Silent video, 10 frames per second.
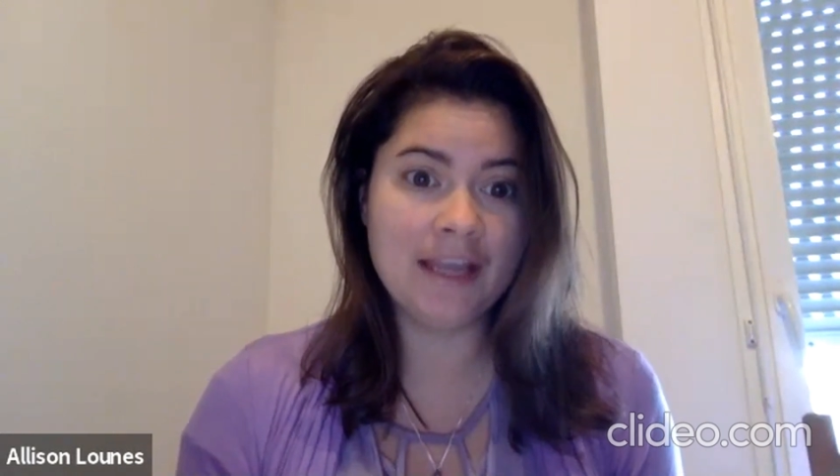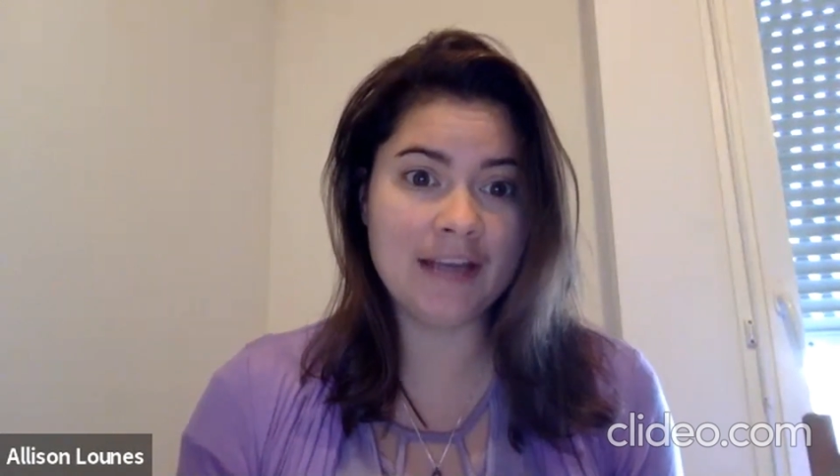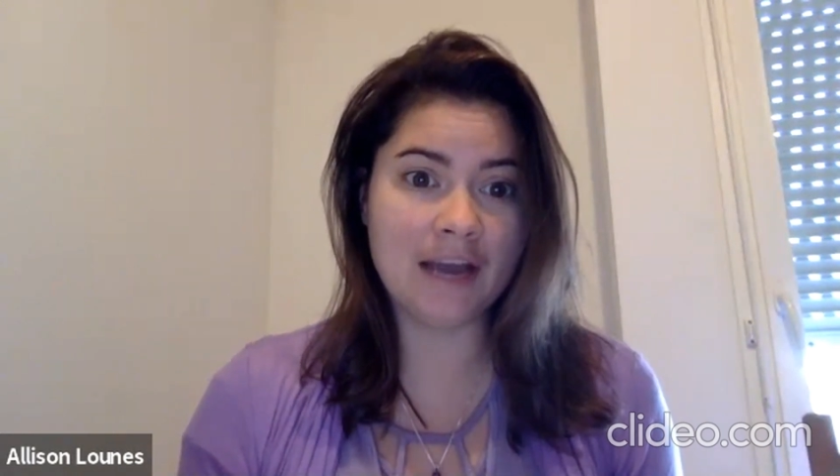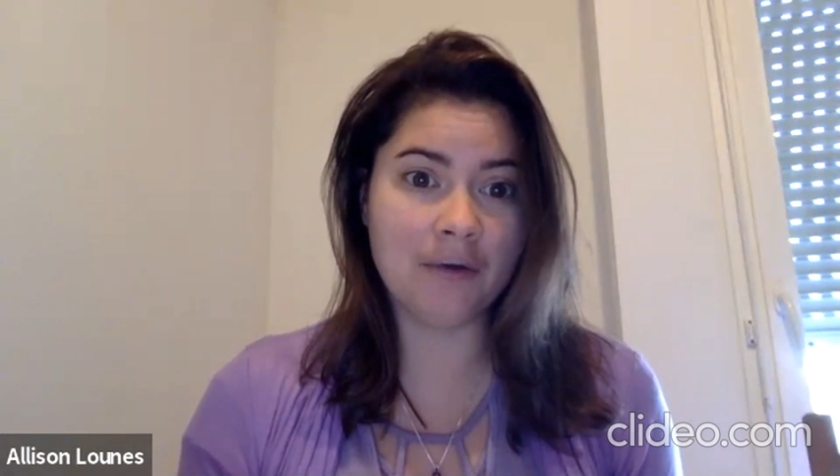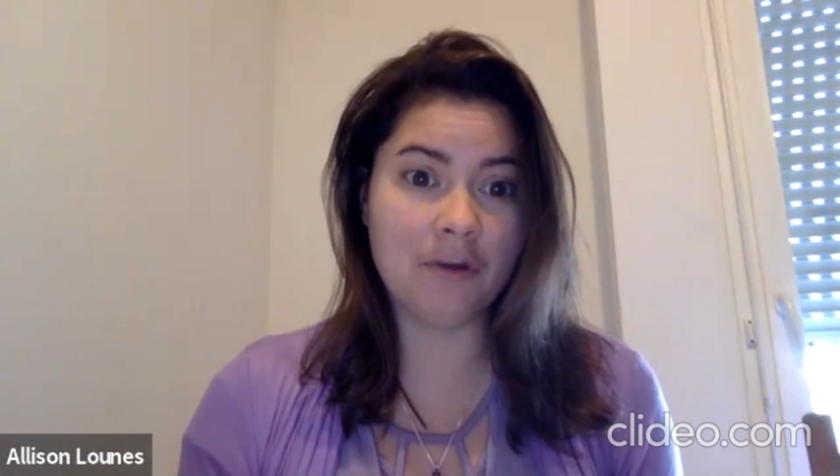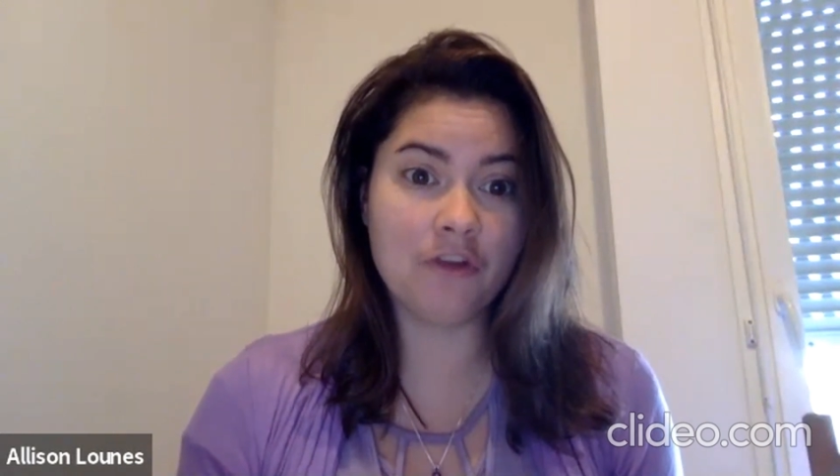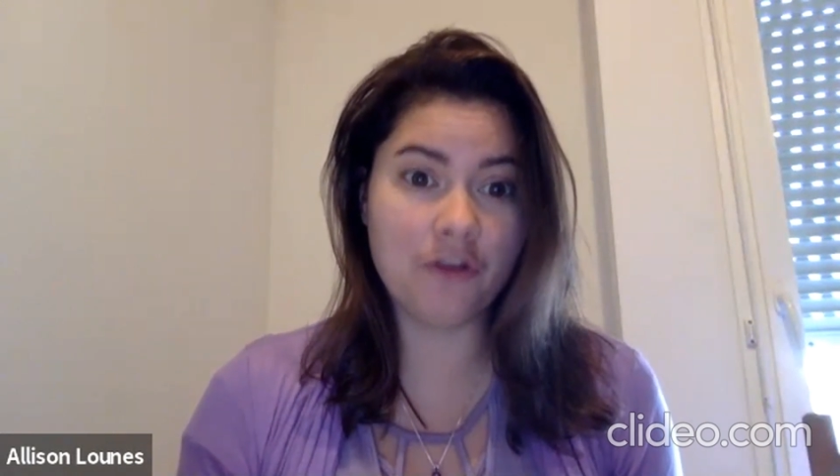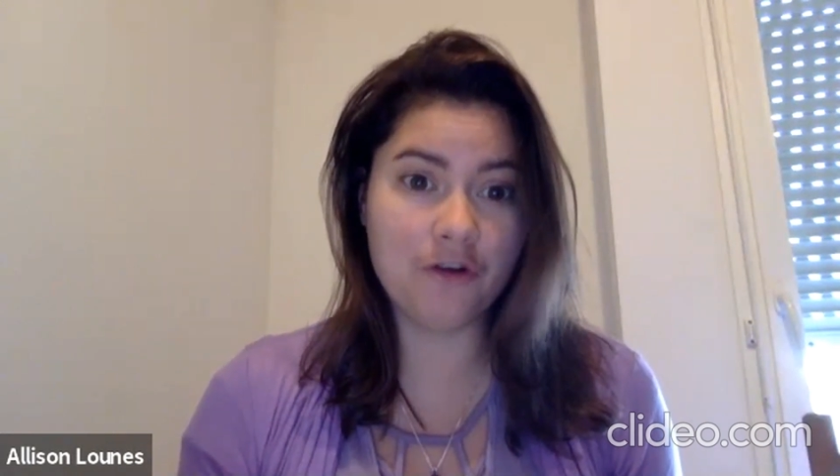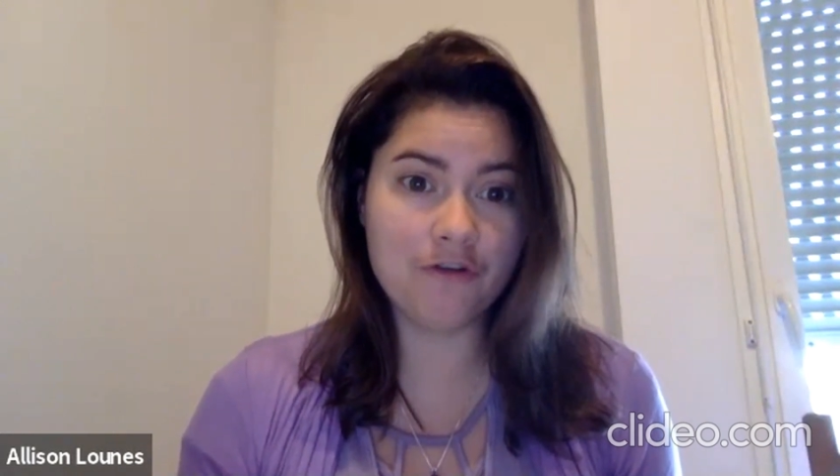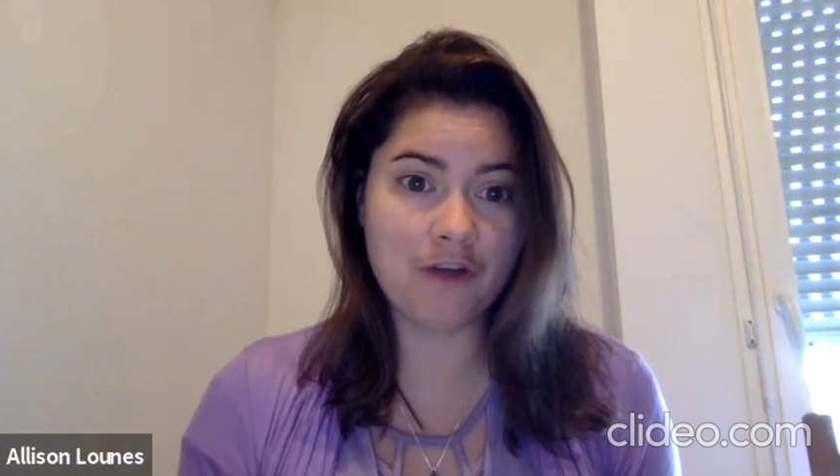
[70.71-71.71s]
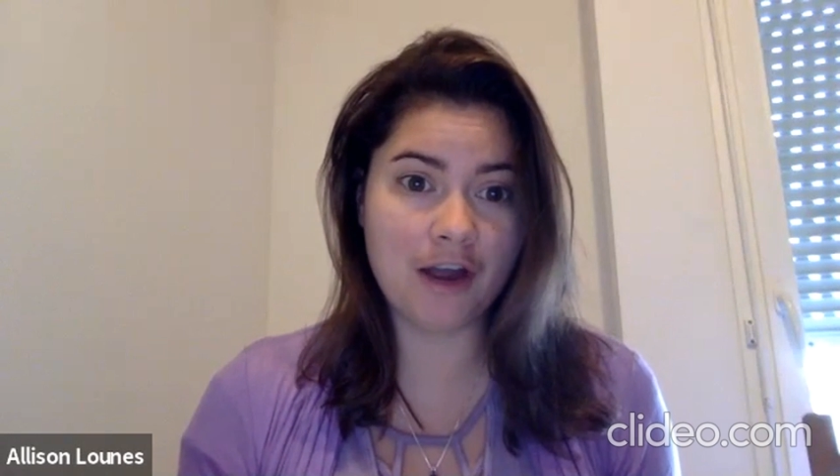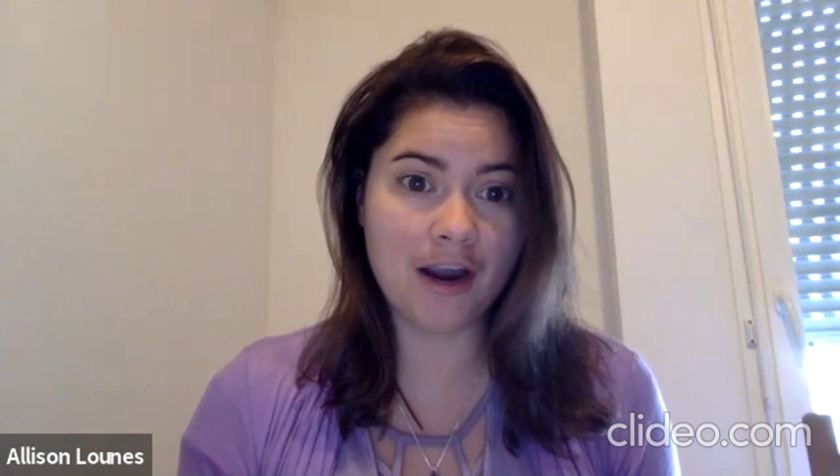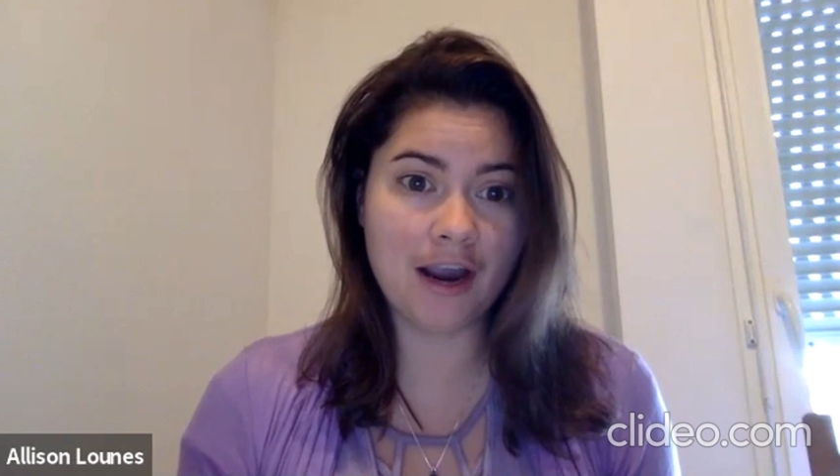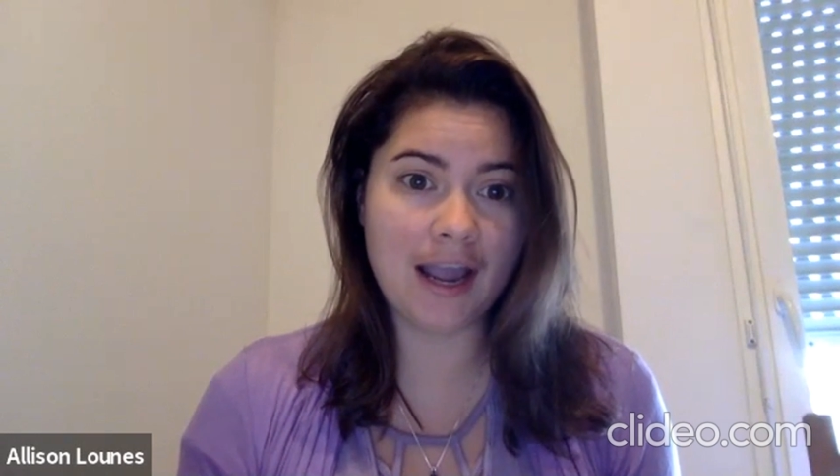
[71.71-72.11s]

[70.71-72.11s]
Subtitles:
Now, so far,